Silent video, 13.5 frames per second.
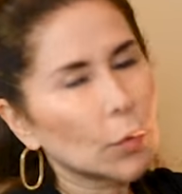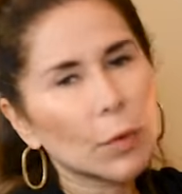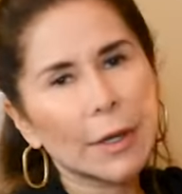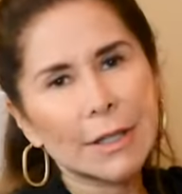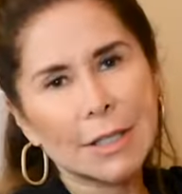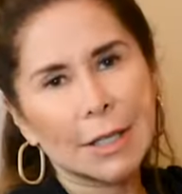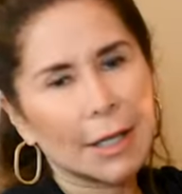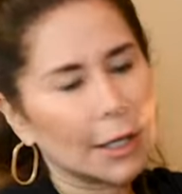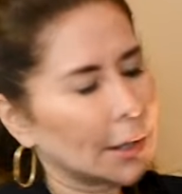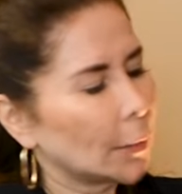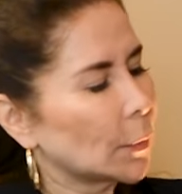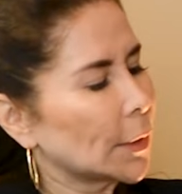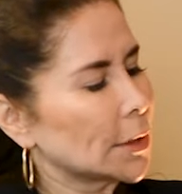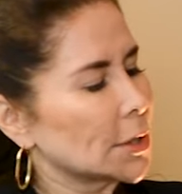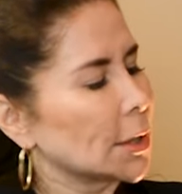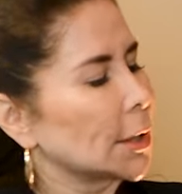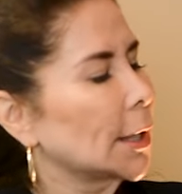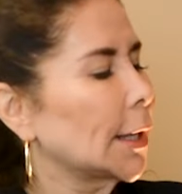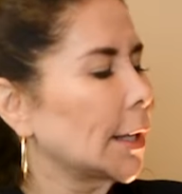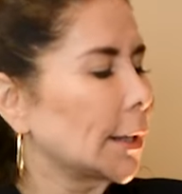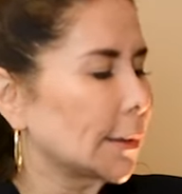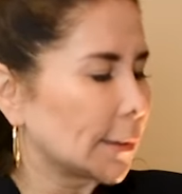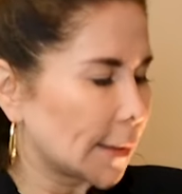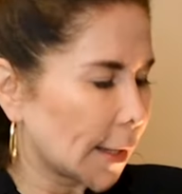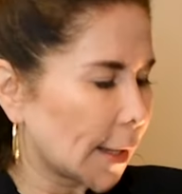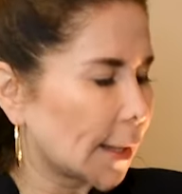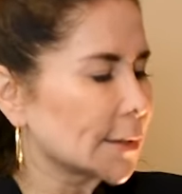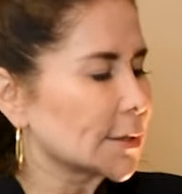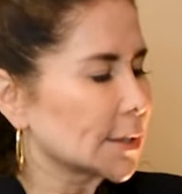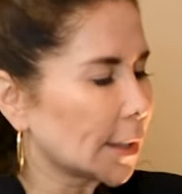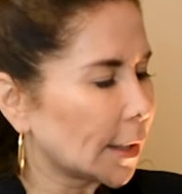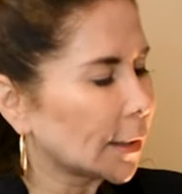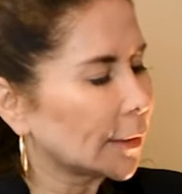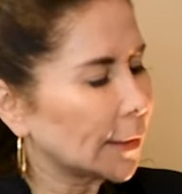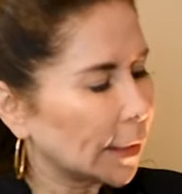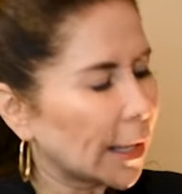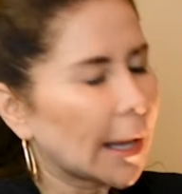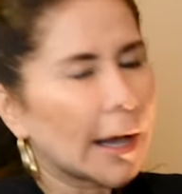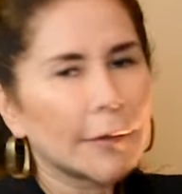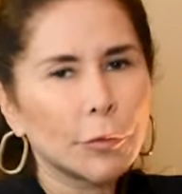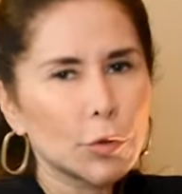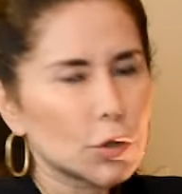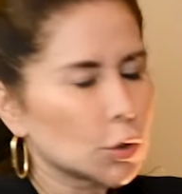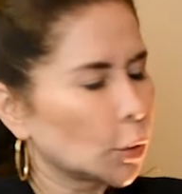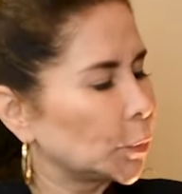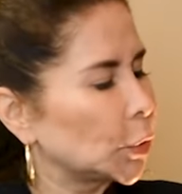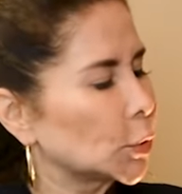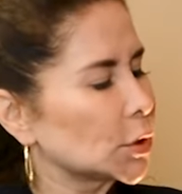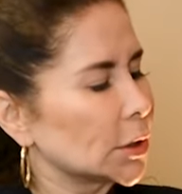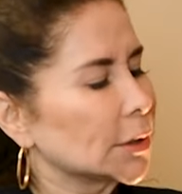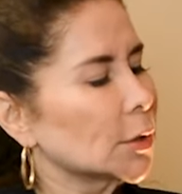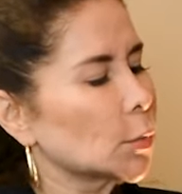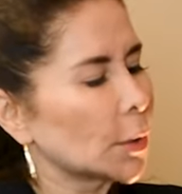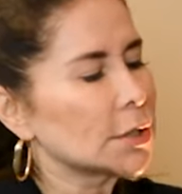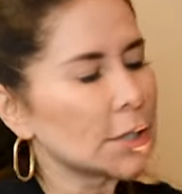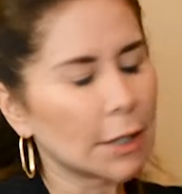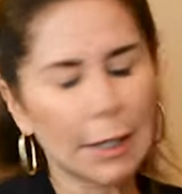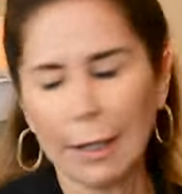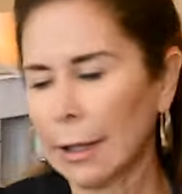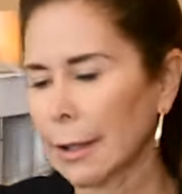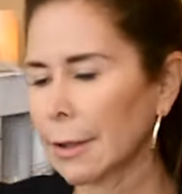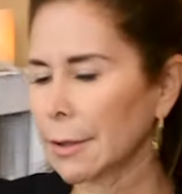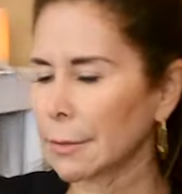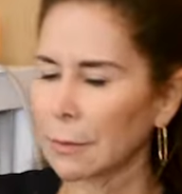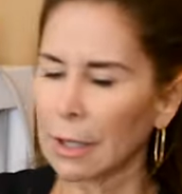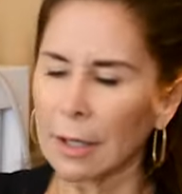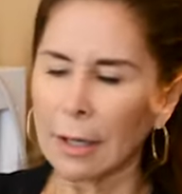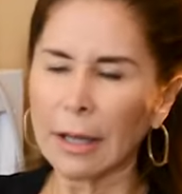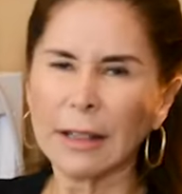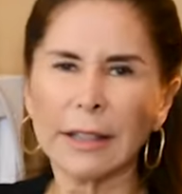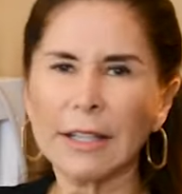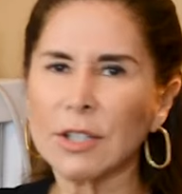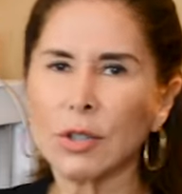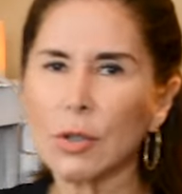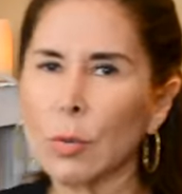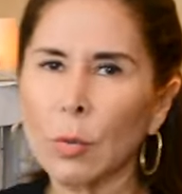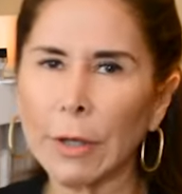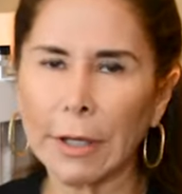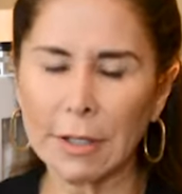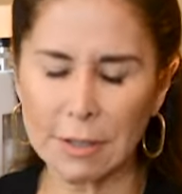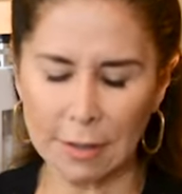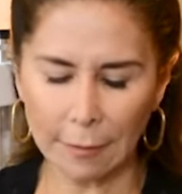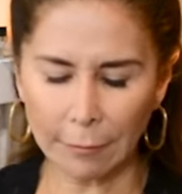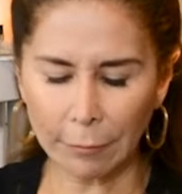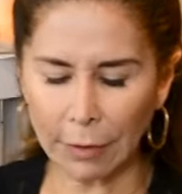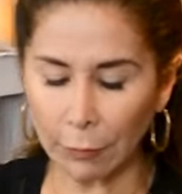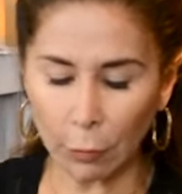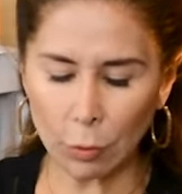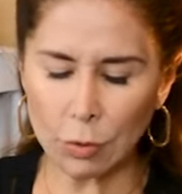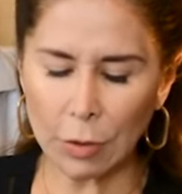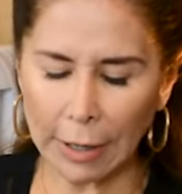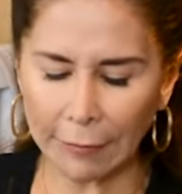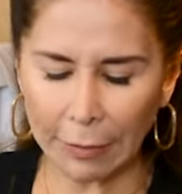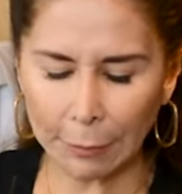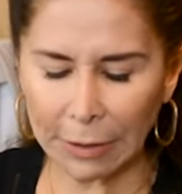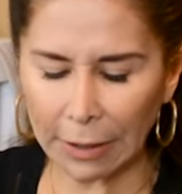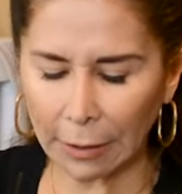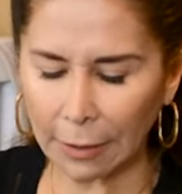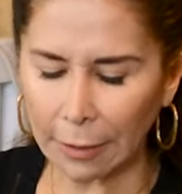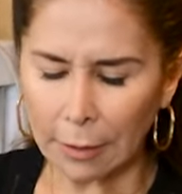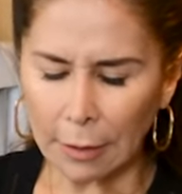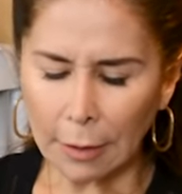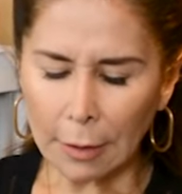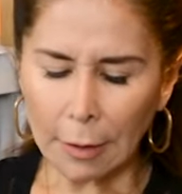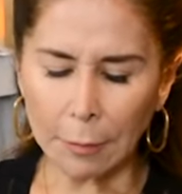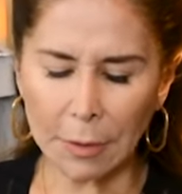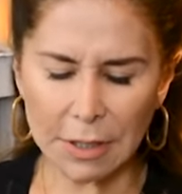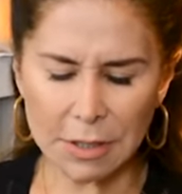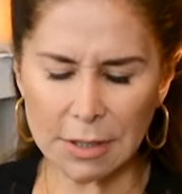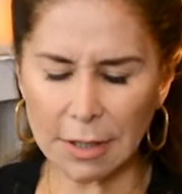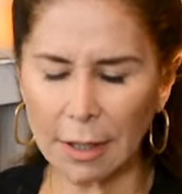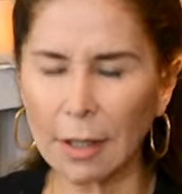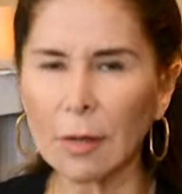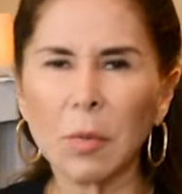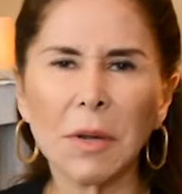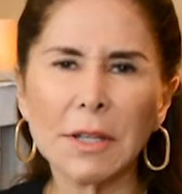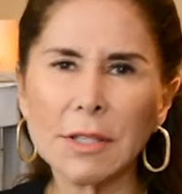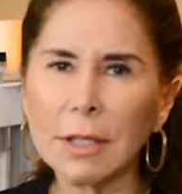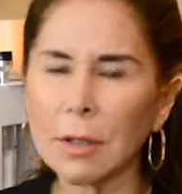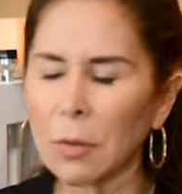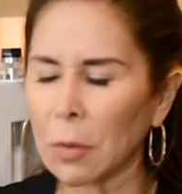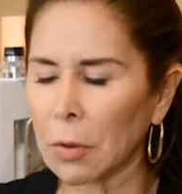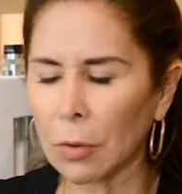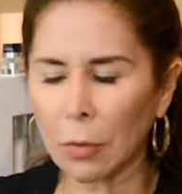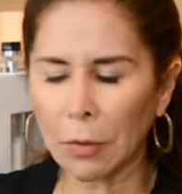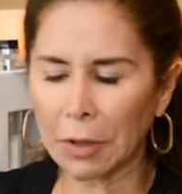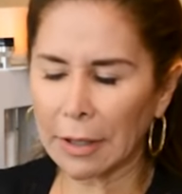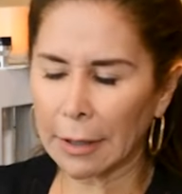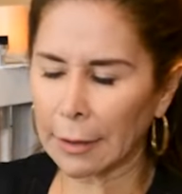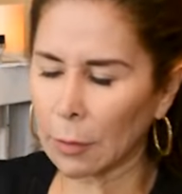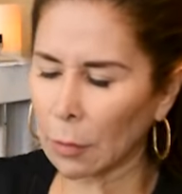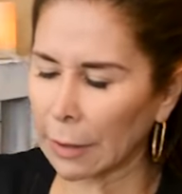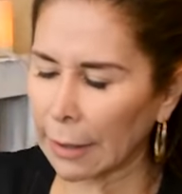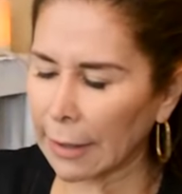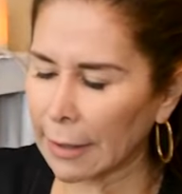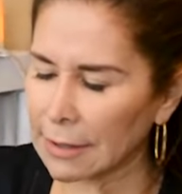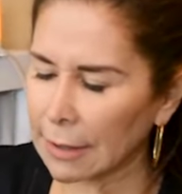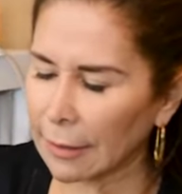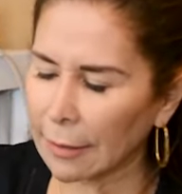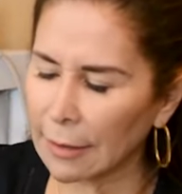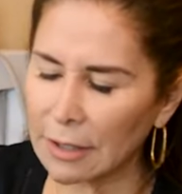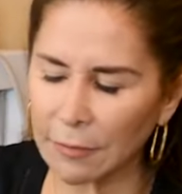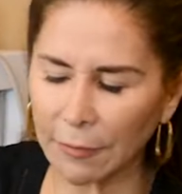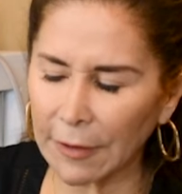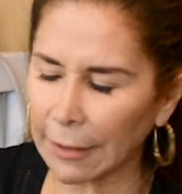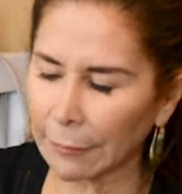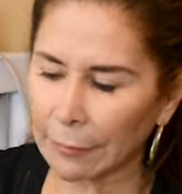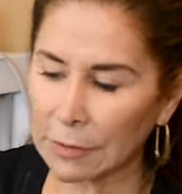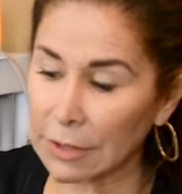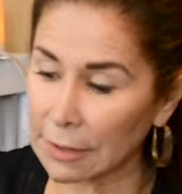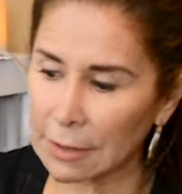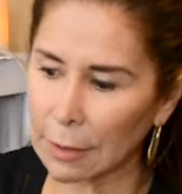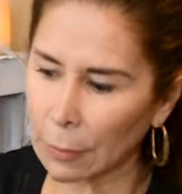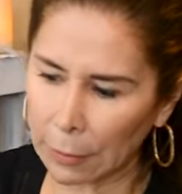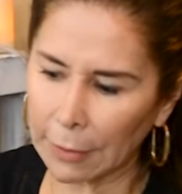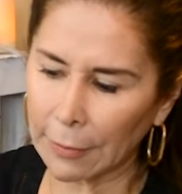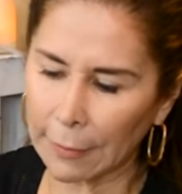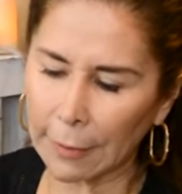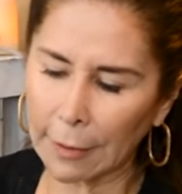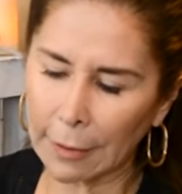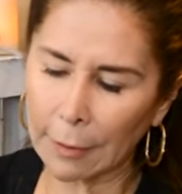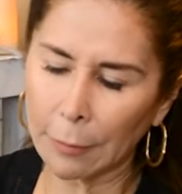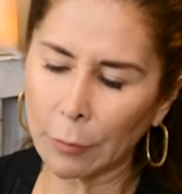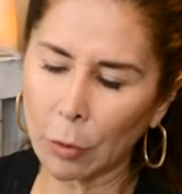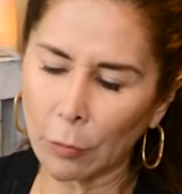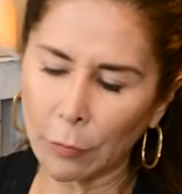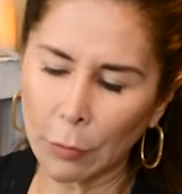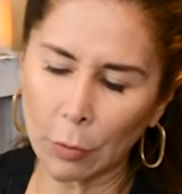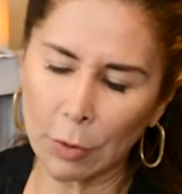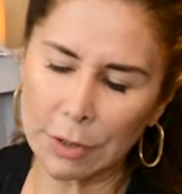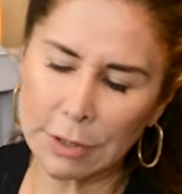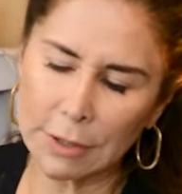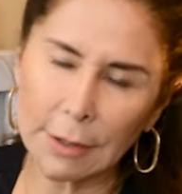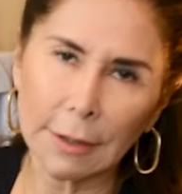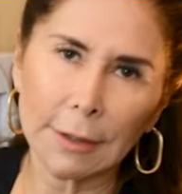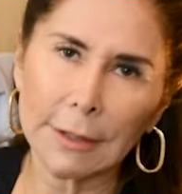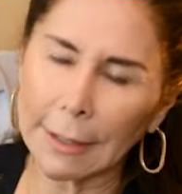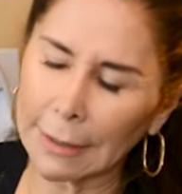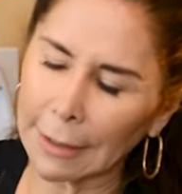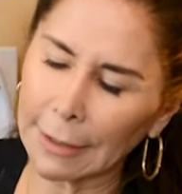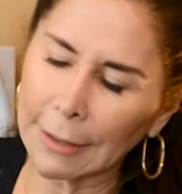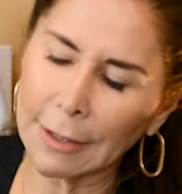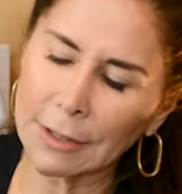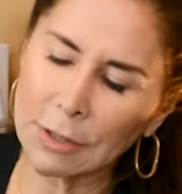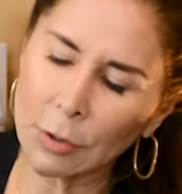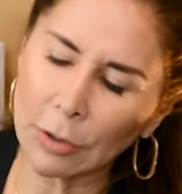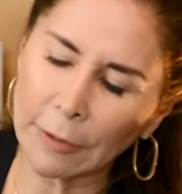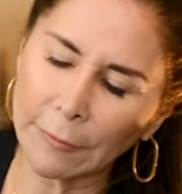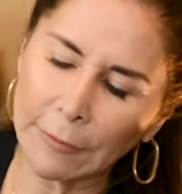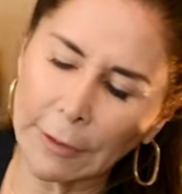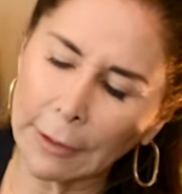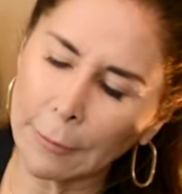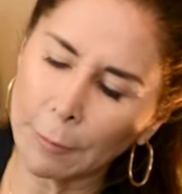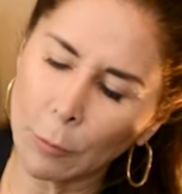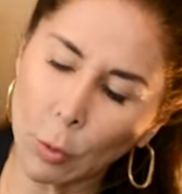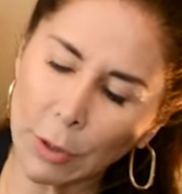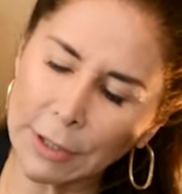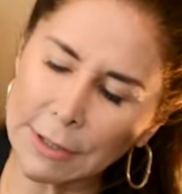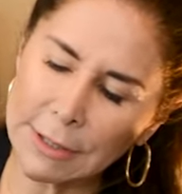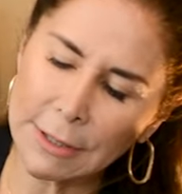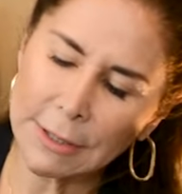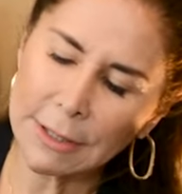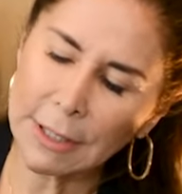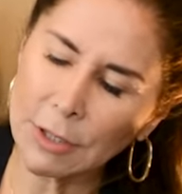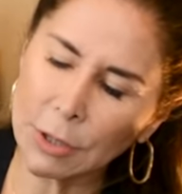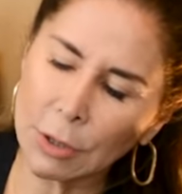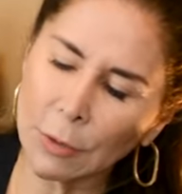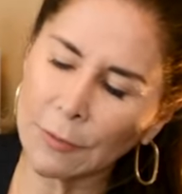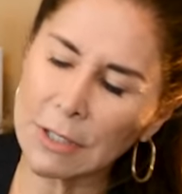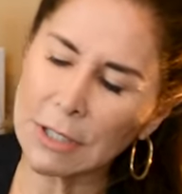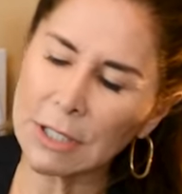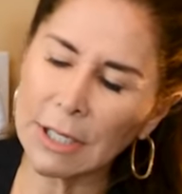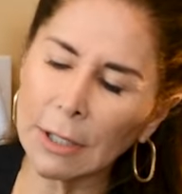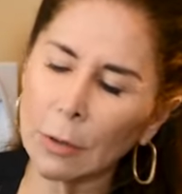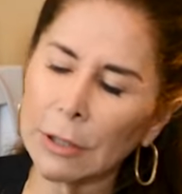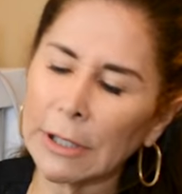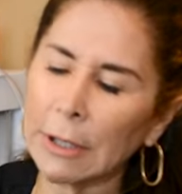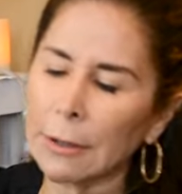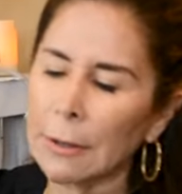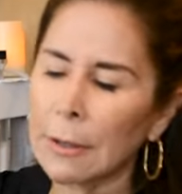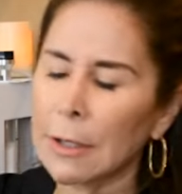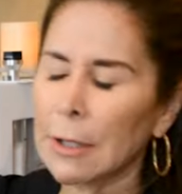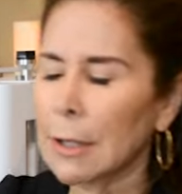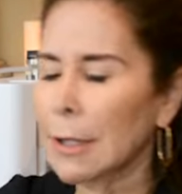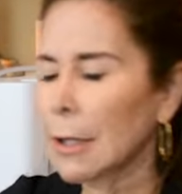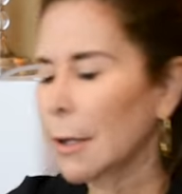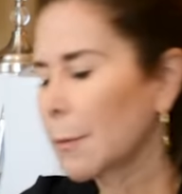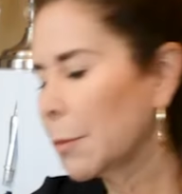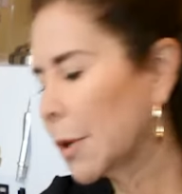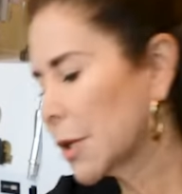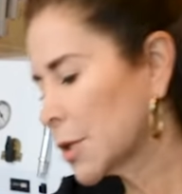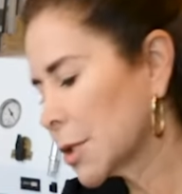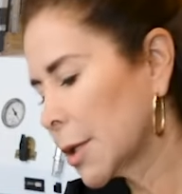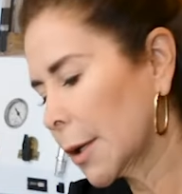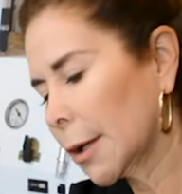retin-A. Retin-A, that they have to stop using the retin-A like at least 2 weeks before to have a peel. But retinol or glycolic acid is fine. Just the only thing, of course, the client is gonna feel more the sensation of the tingling, but